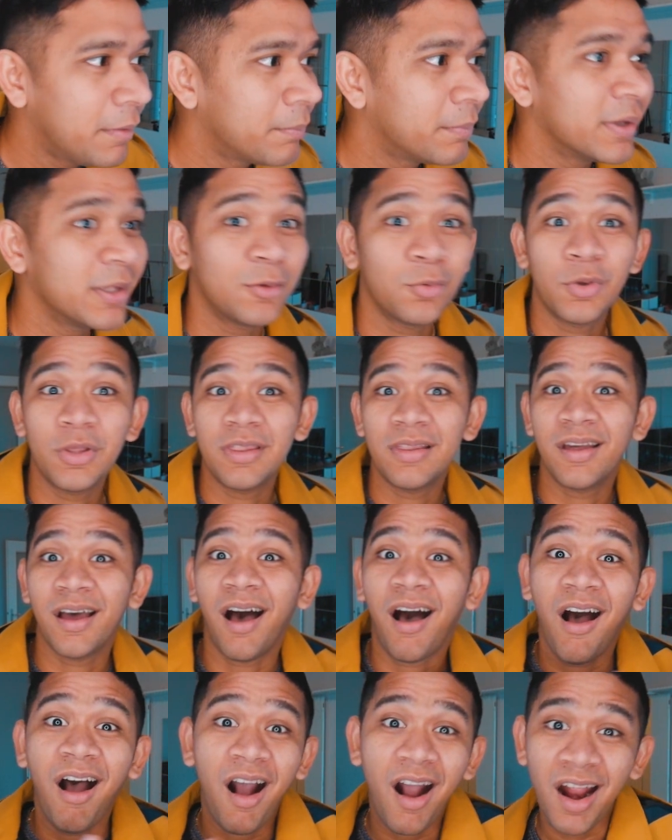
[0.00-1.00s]
But with a
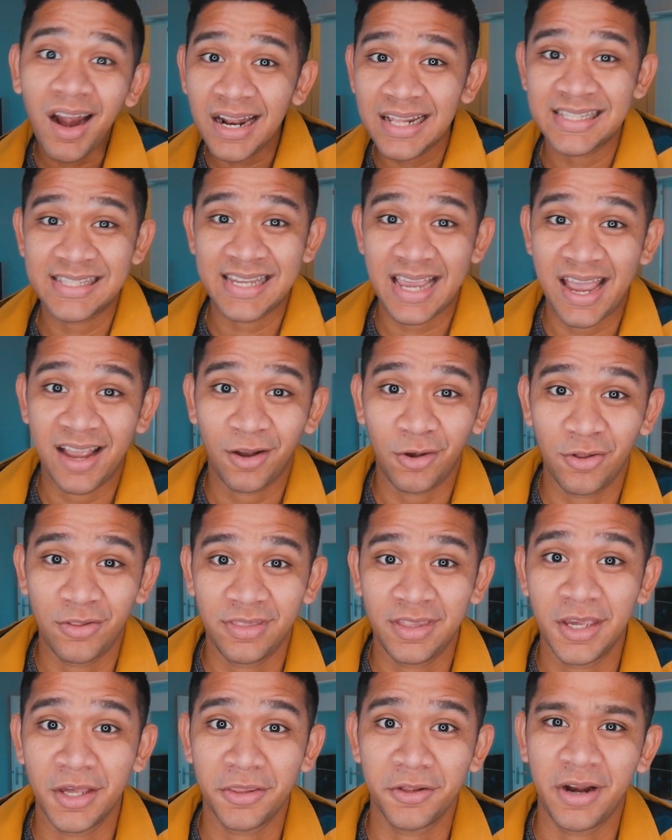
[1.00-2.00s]
heart attack, on
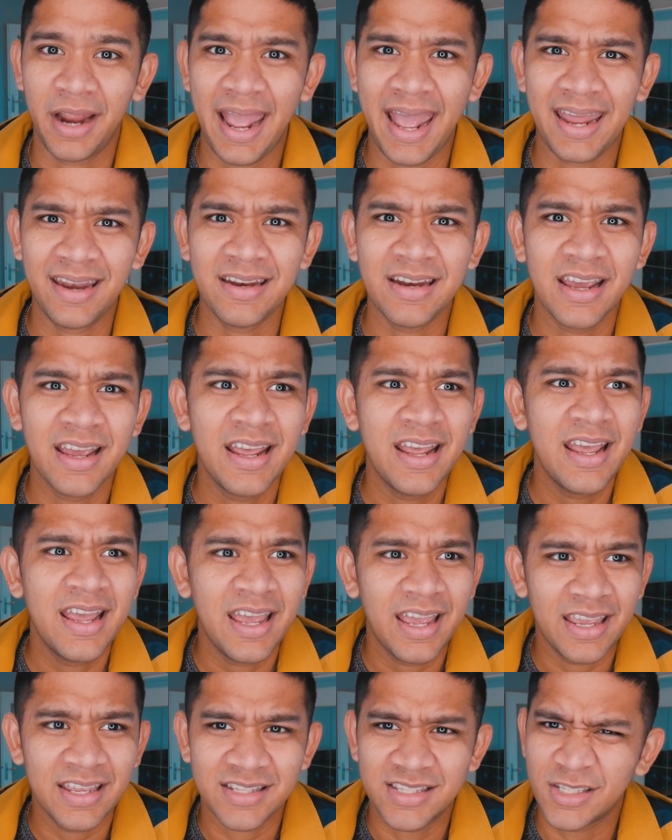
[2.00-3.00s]
the other hand,
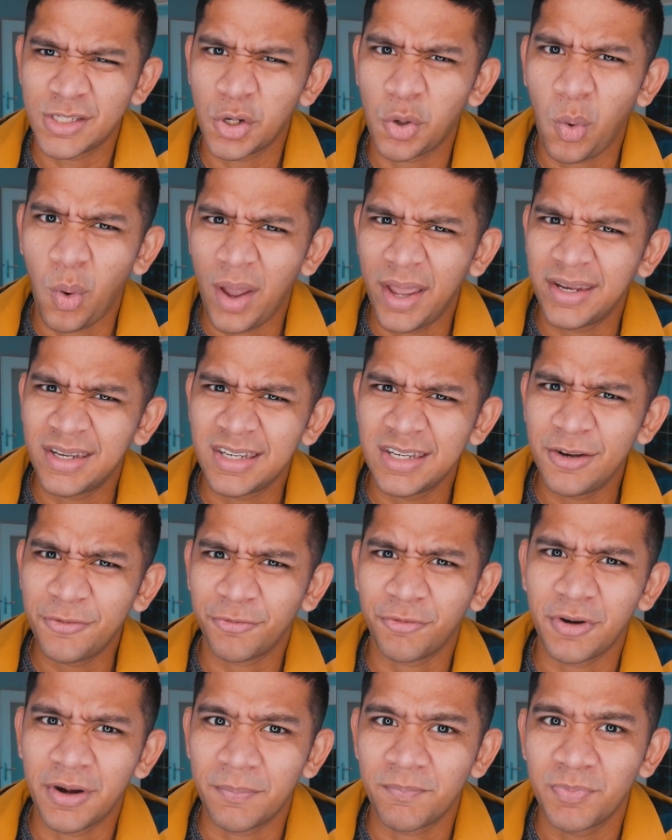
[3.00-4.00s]
it's quite
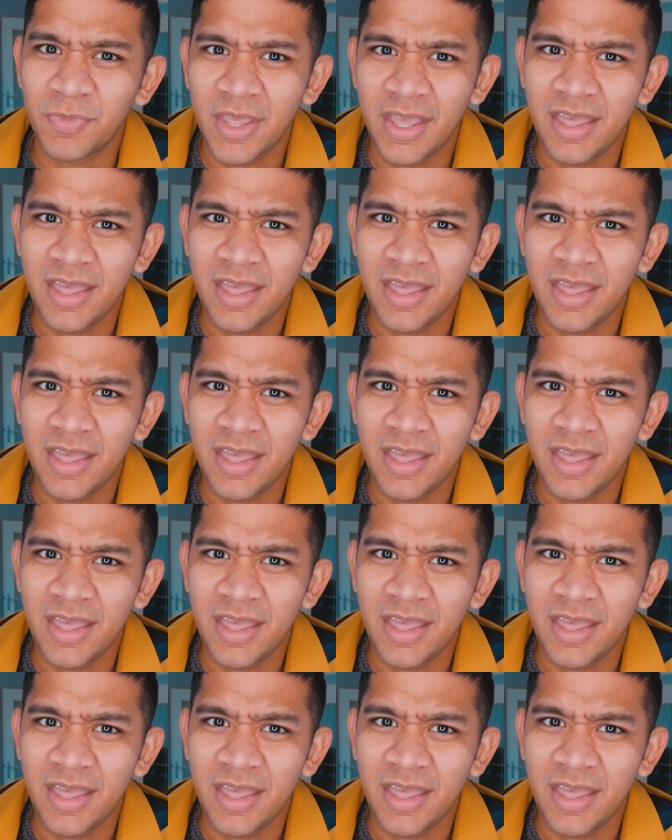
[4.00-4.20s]
different.